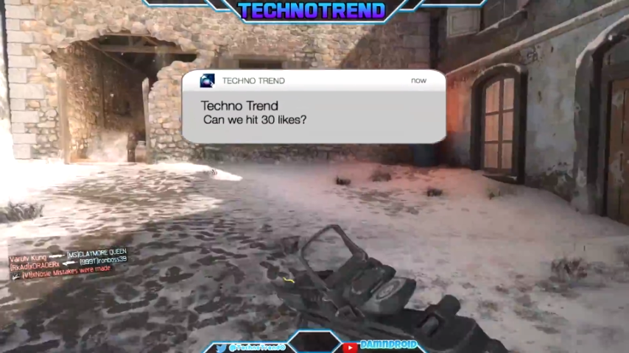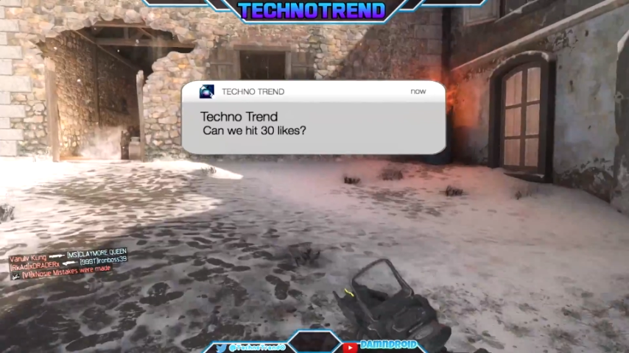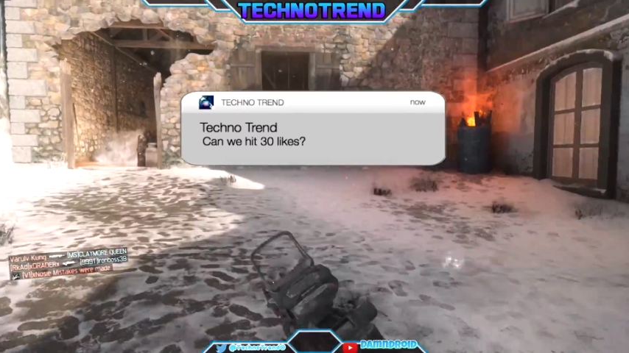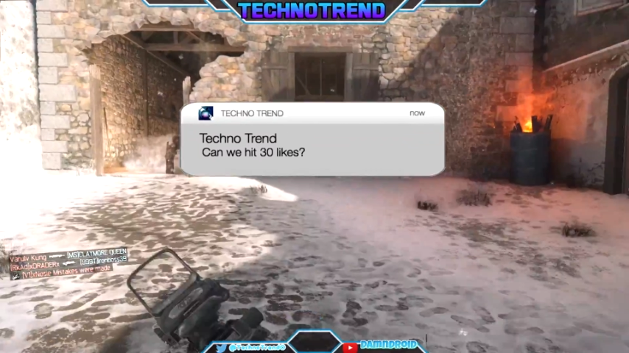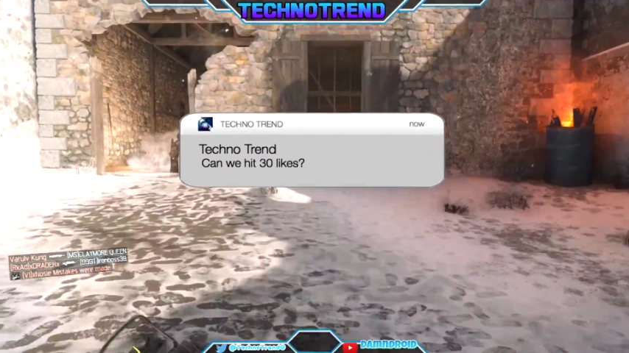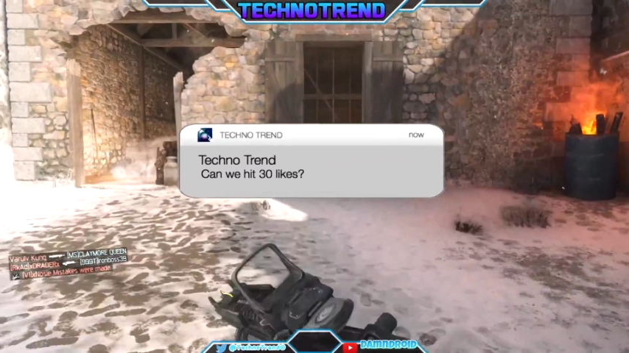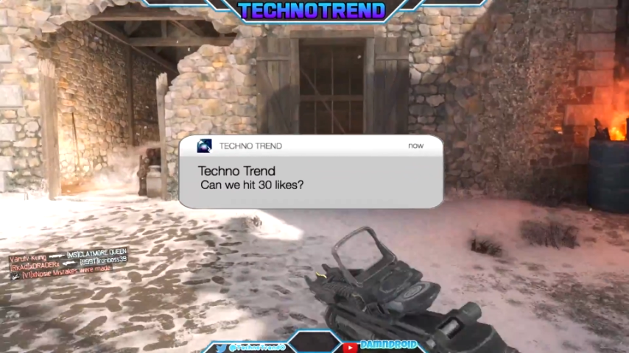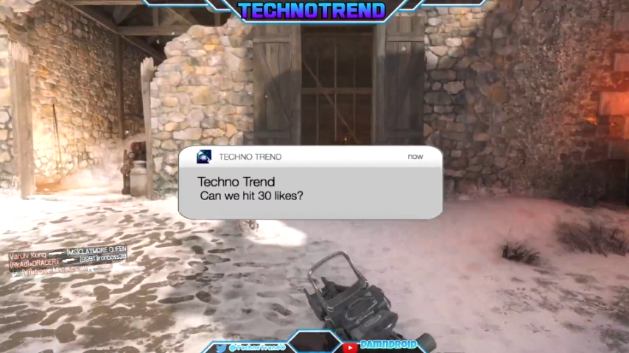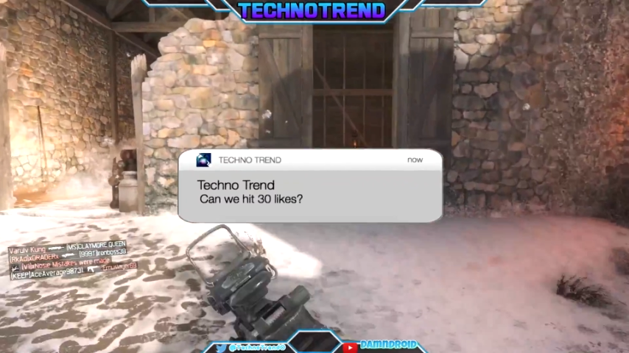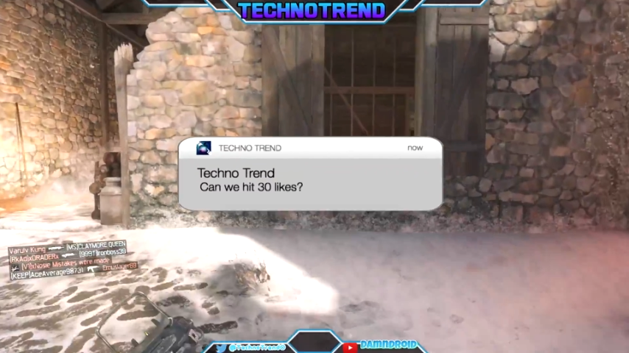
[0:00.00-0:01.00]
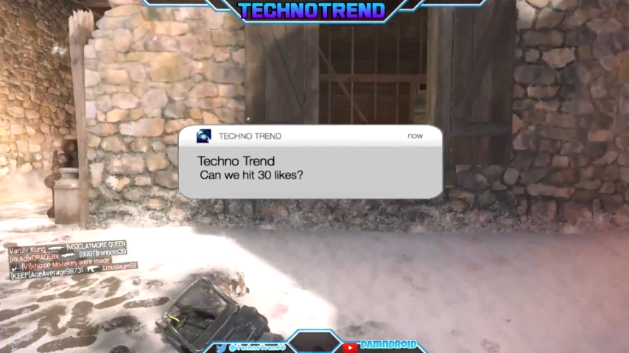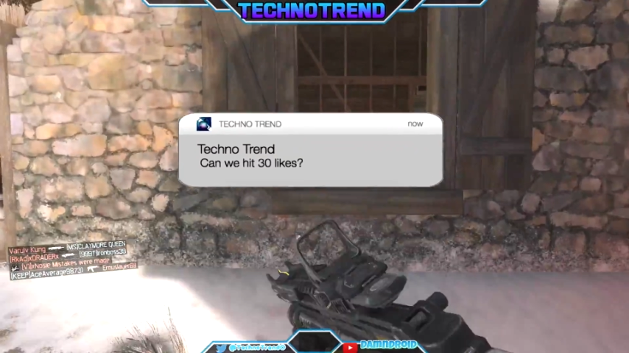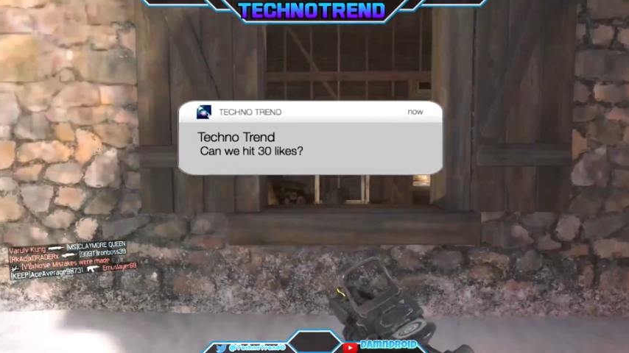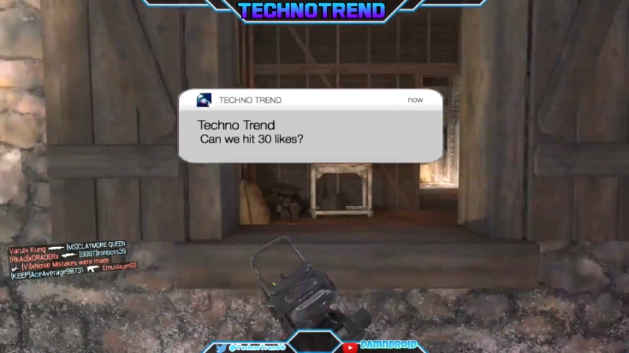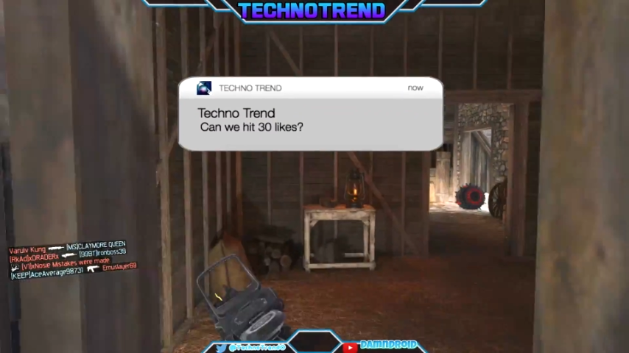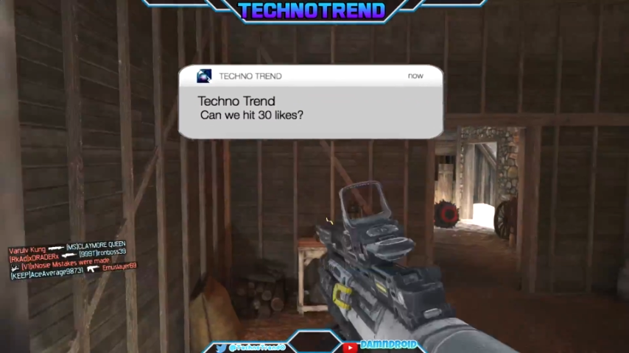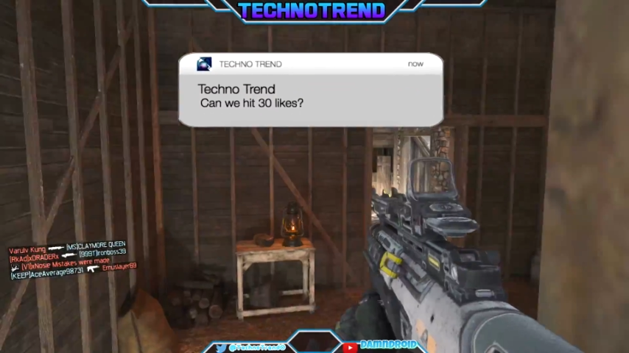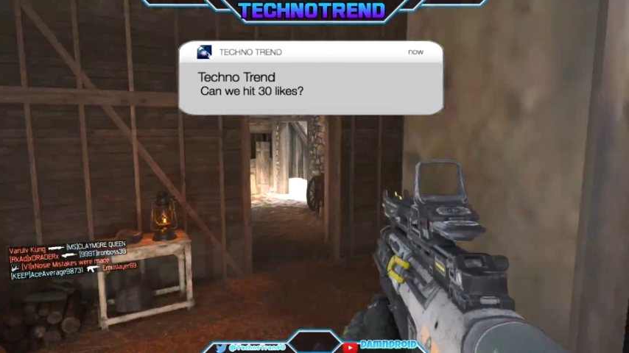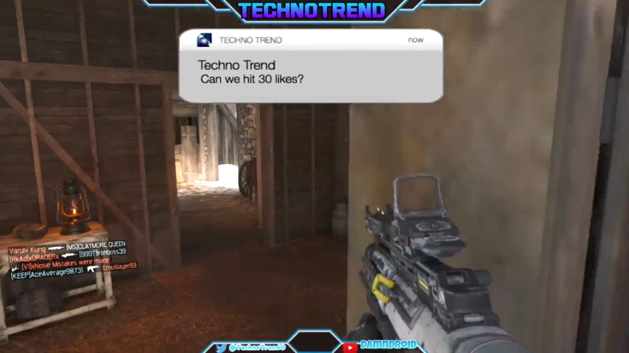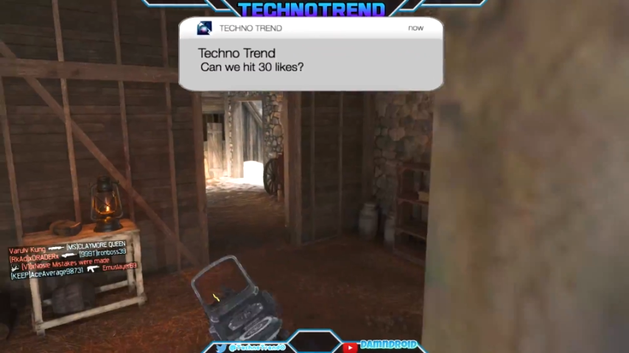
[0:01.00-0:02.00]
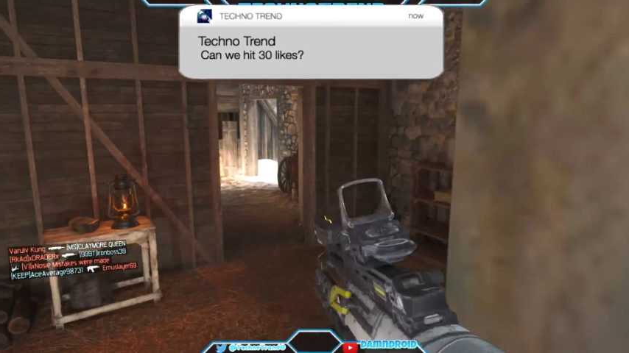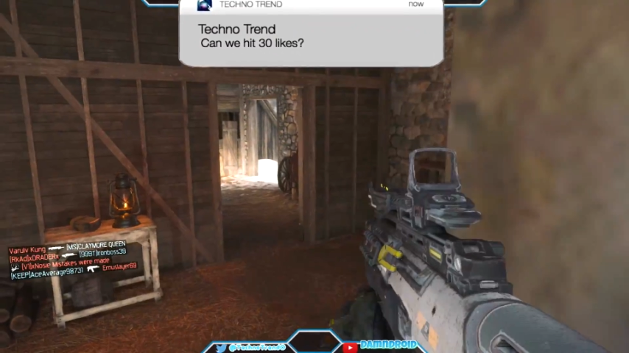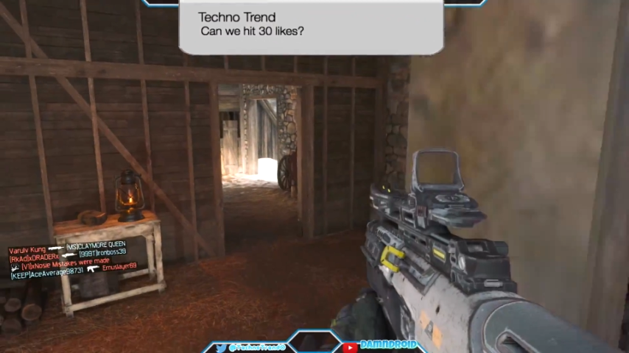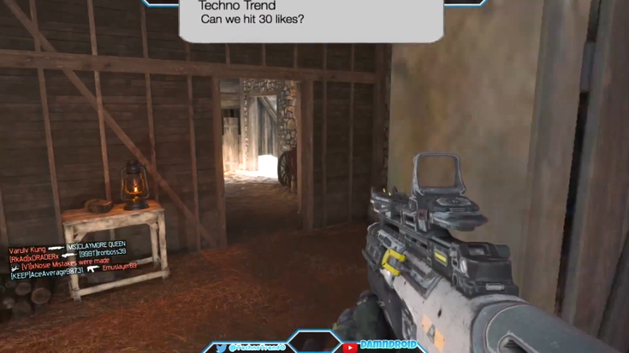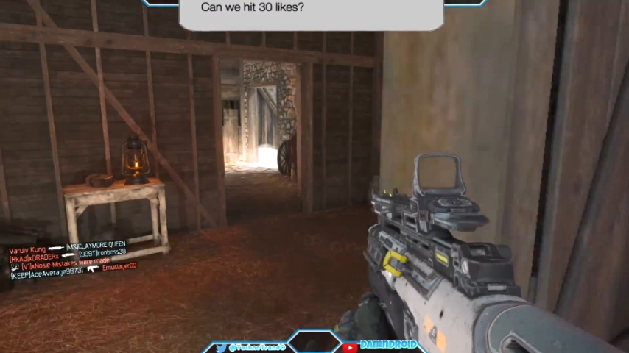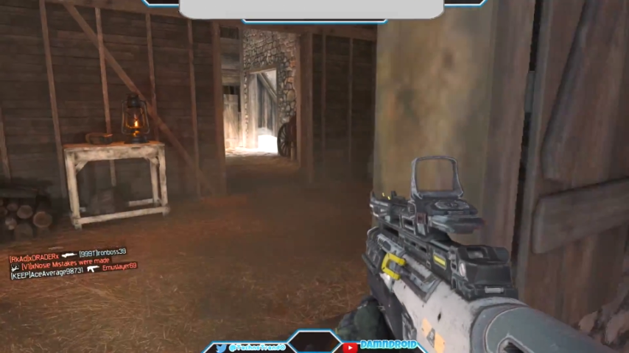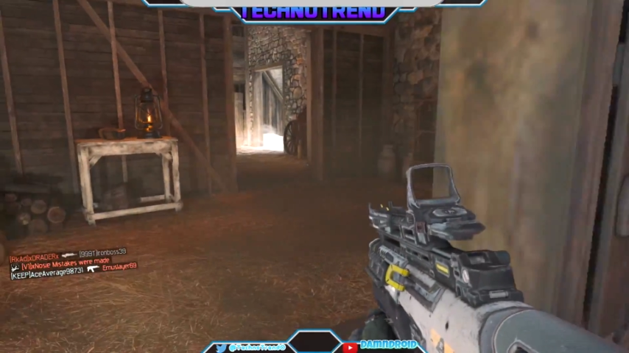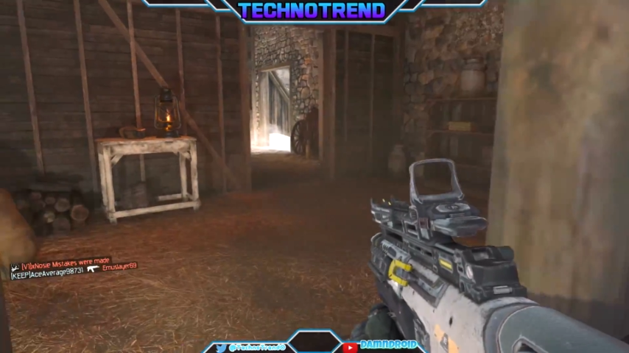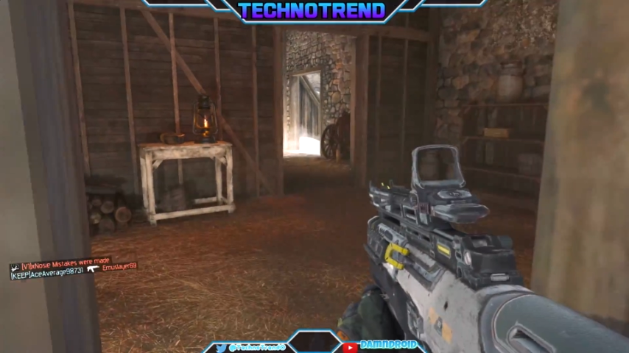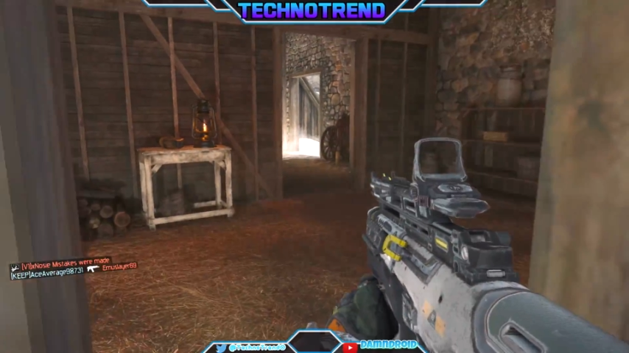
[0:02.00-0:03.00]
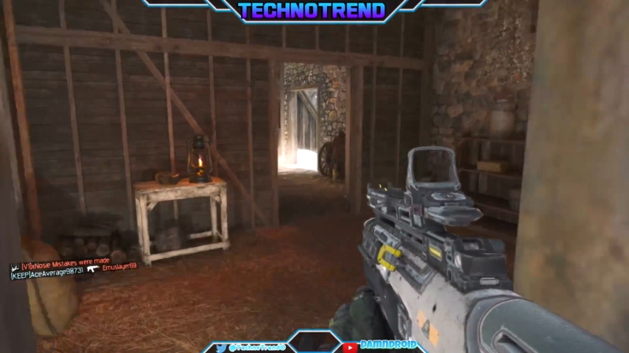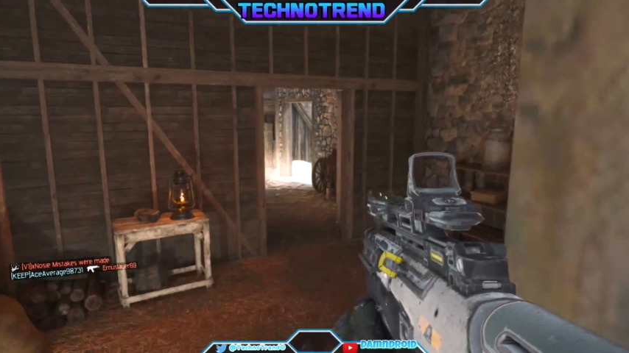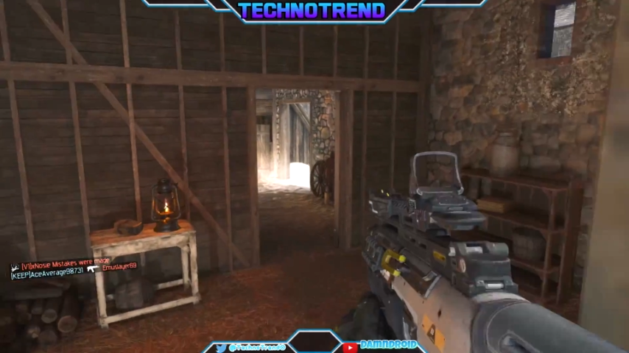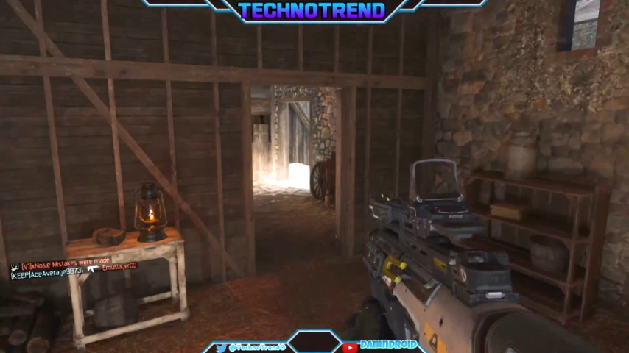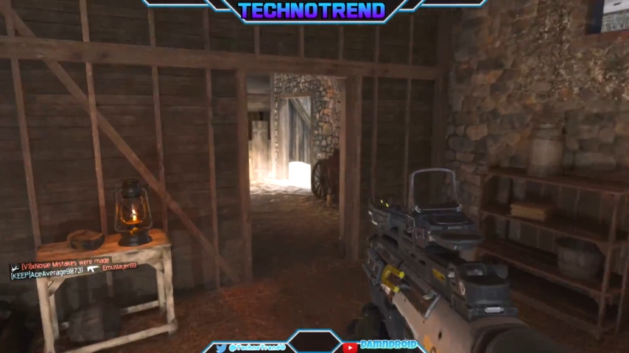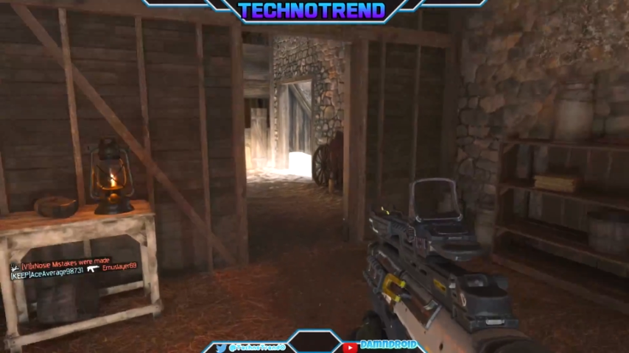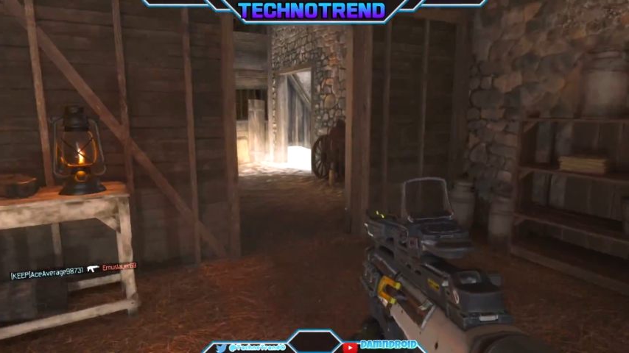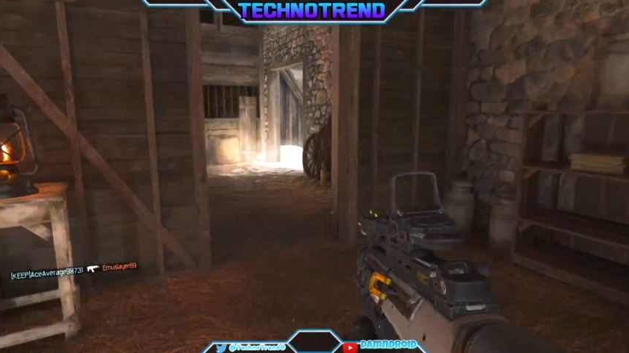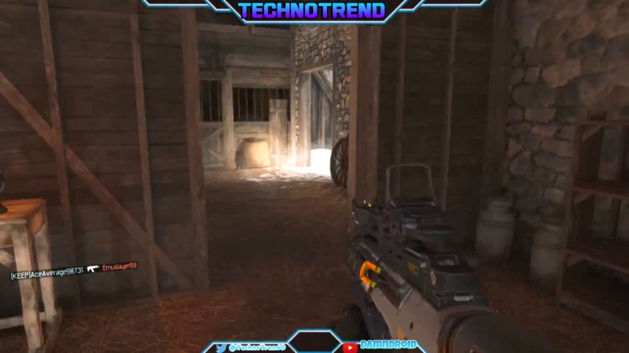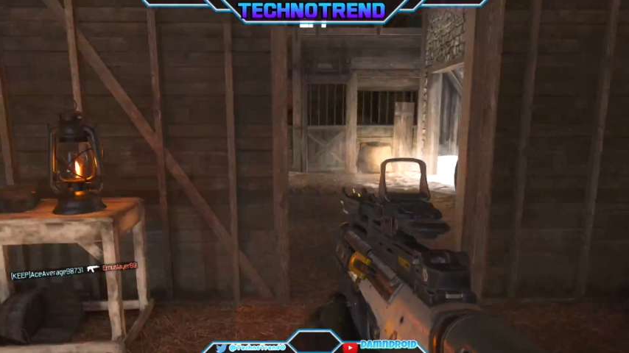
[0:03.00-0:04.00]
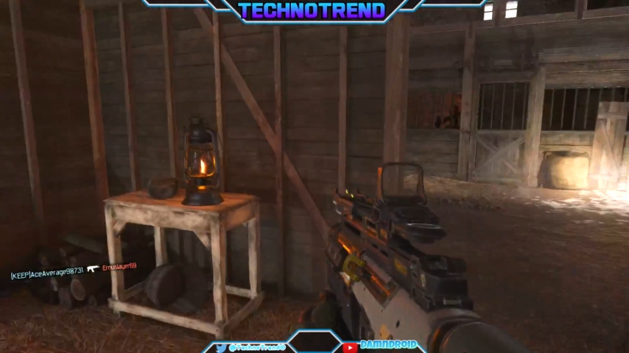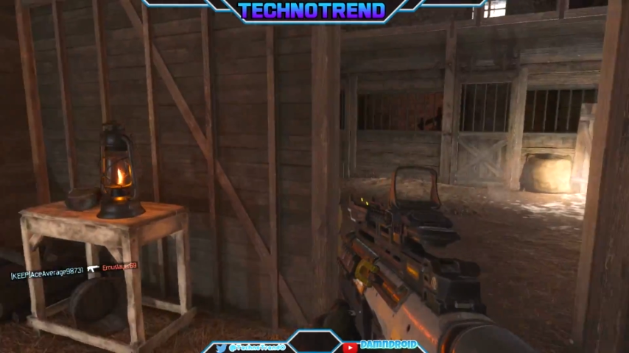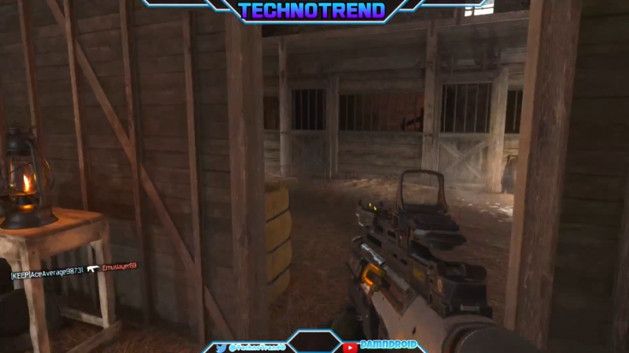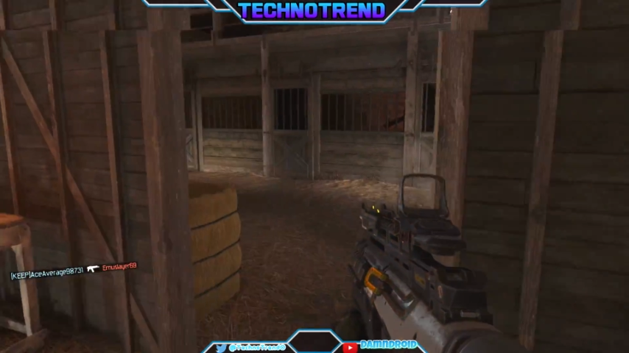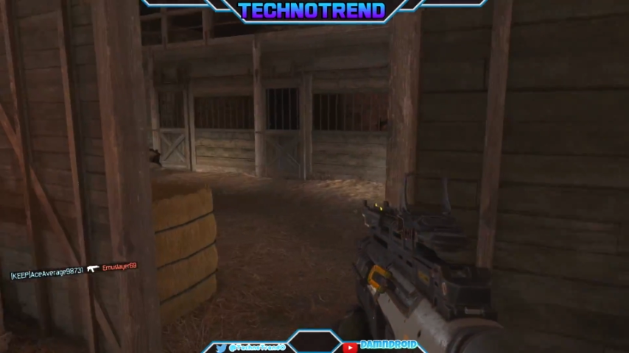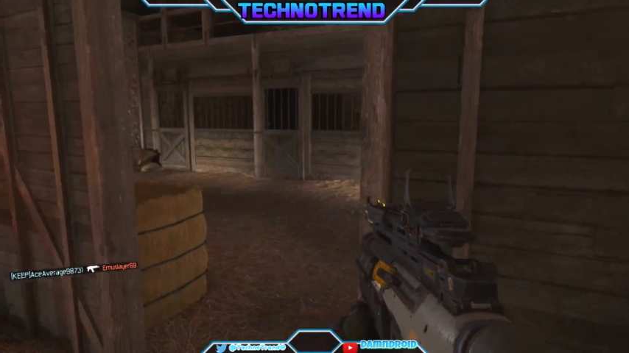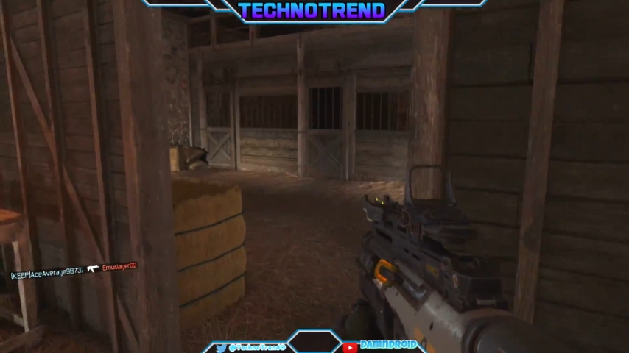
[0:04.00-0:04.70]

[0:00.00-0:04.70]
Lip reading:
Nobody's mouth can be seen.